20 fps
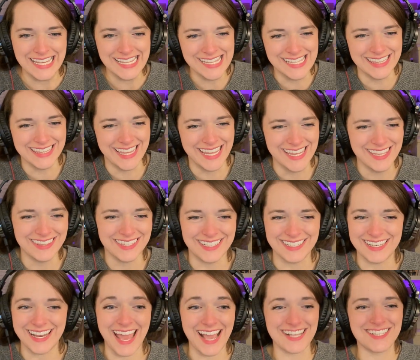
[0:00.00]
and then the
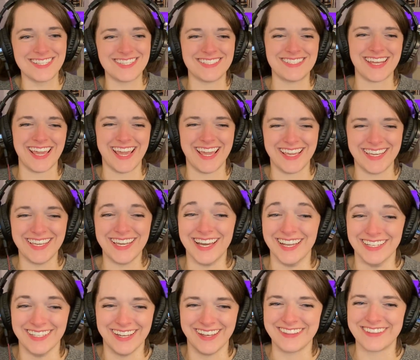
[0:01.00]
next day
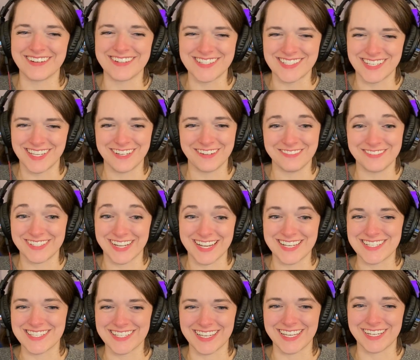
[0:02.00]
another set of
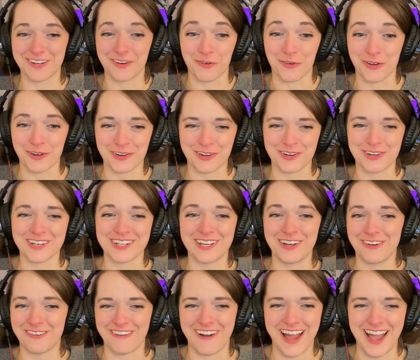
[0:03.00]
dice I'd ordered
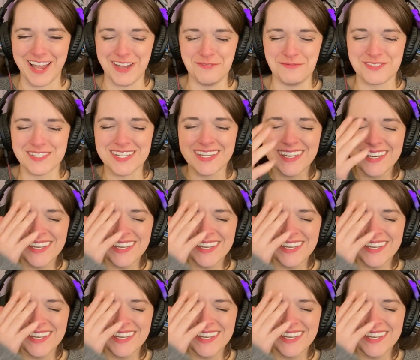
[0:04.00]
arrived.